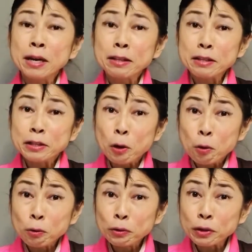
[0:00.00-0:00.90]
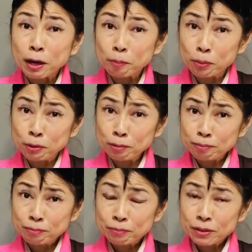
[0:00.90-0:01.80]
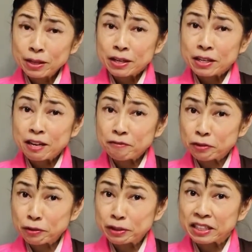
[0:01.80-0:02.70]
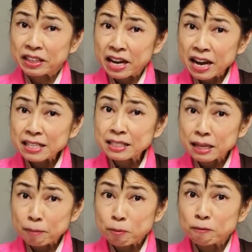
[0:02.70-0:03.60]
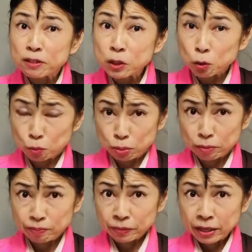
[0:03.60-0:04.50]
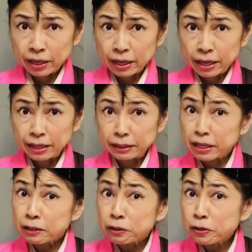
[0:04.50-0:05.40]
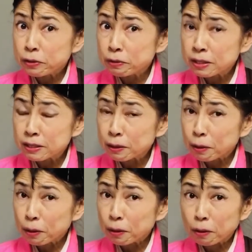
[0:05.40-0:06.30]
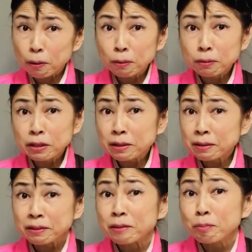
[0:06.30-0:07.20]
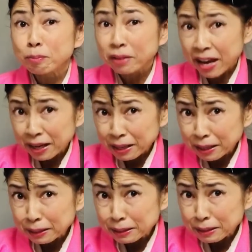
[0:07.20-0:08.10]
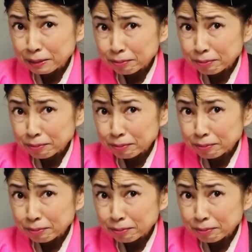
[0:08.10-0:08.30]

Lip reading: Then the old couple gave her the last cup of soup and let her use only their blanket.